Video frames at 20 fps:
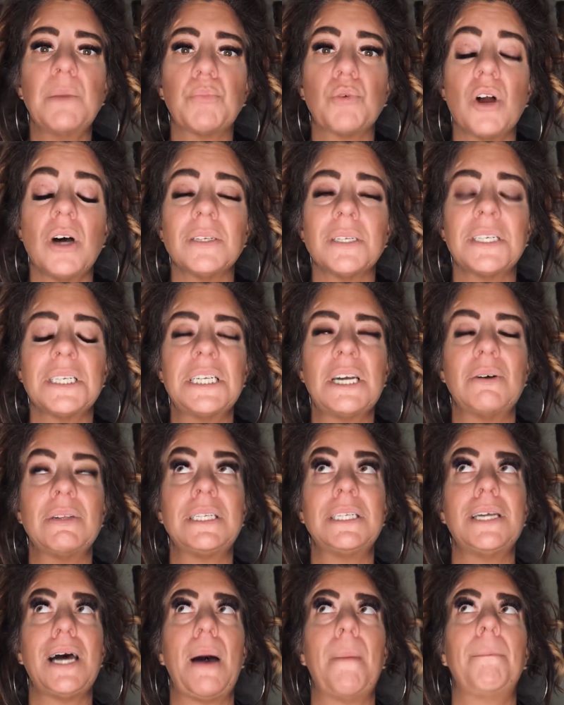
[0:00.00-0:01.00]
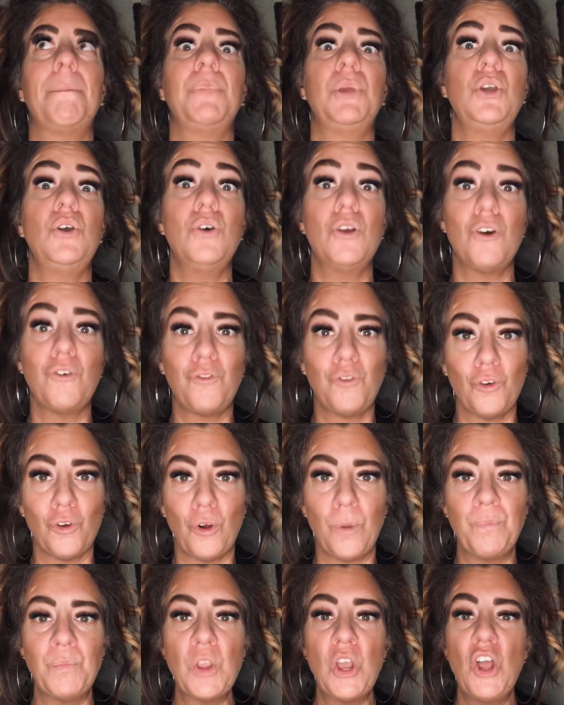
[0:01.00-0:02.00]
process. Now, it's not
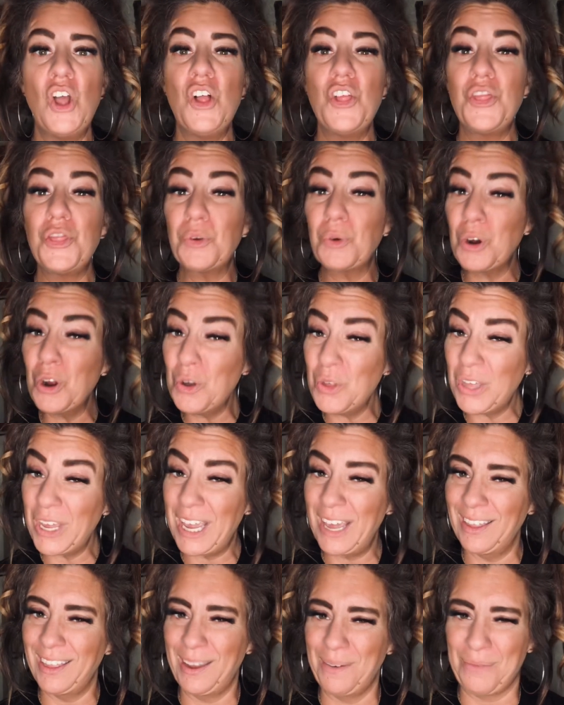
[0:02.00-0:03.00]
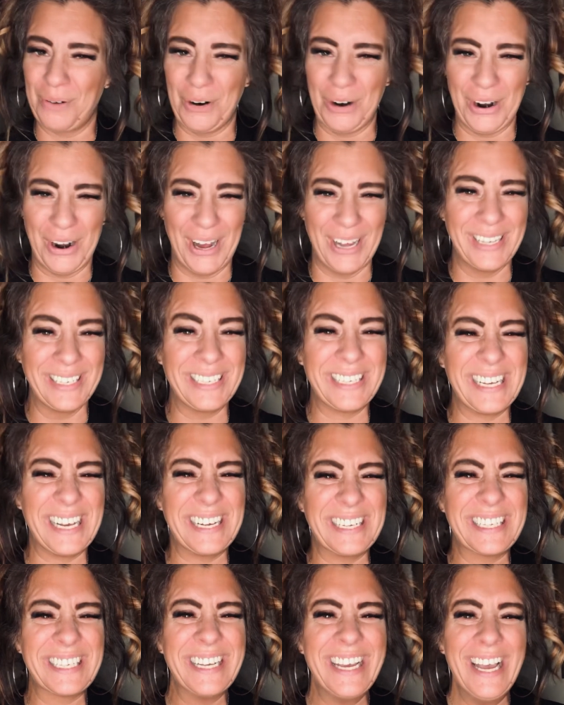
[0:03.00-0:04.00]
beautiful through the healing
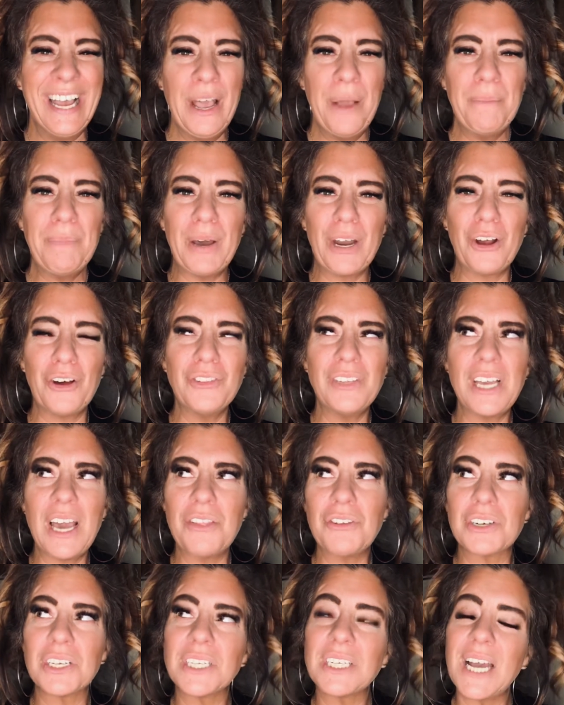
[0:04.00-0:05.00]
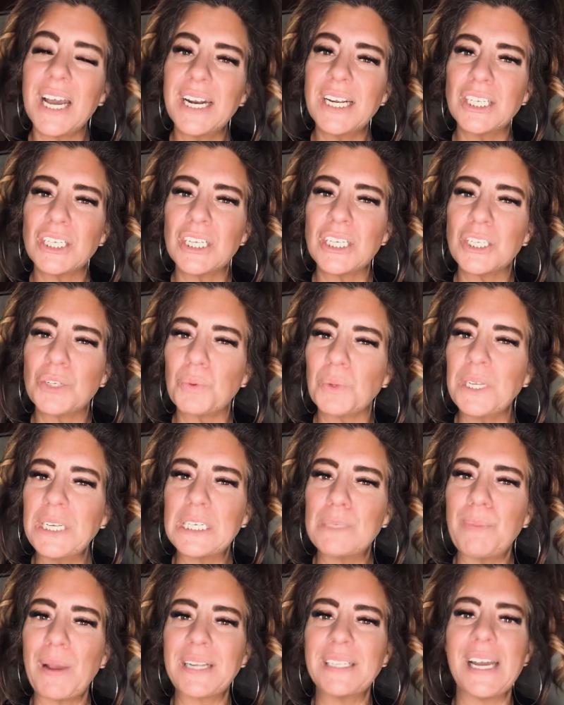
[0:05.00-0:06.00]
process, but on the other side, it's really
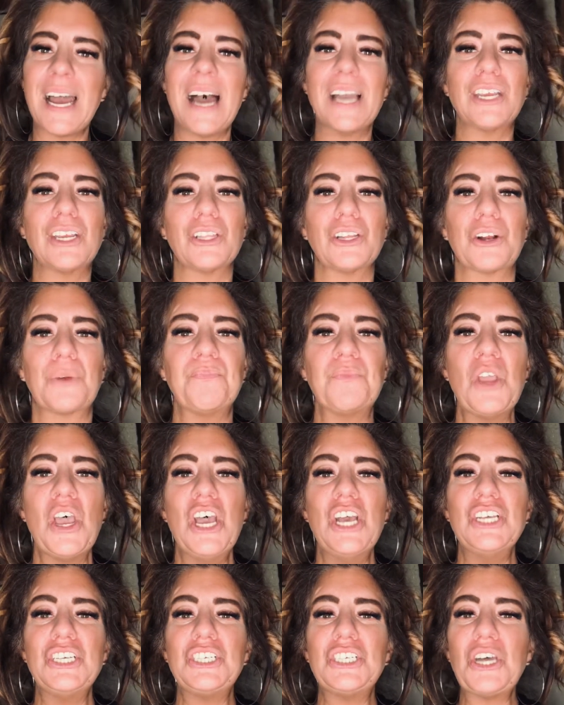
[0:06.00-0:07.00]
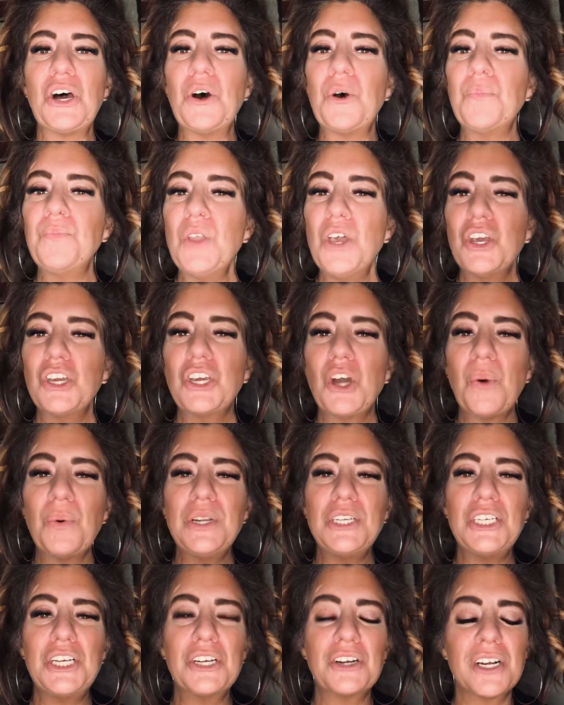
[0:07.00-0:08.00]
spectacular. So go
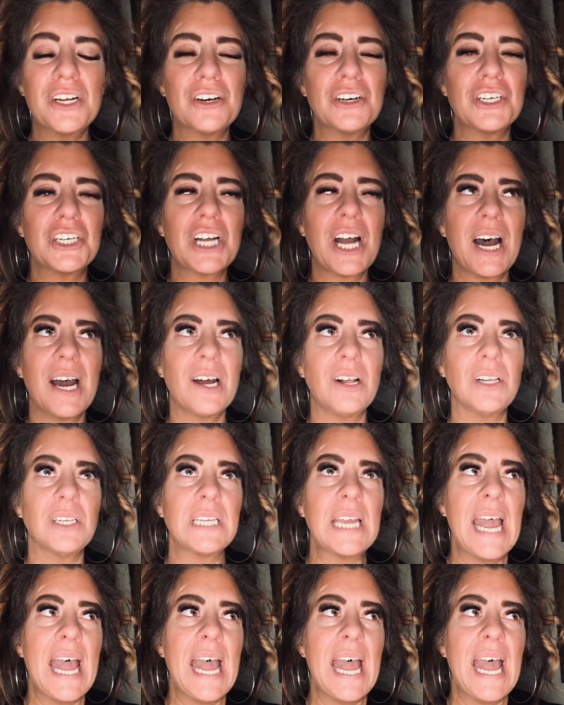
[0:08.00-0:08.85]
into your inner child,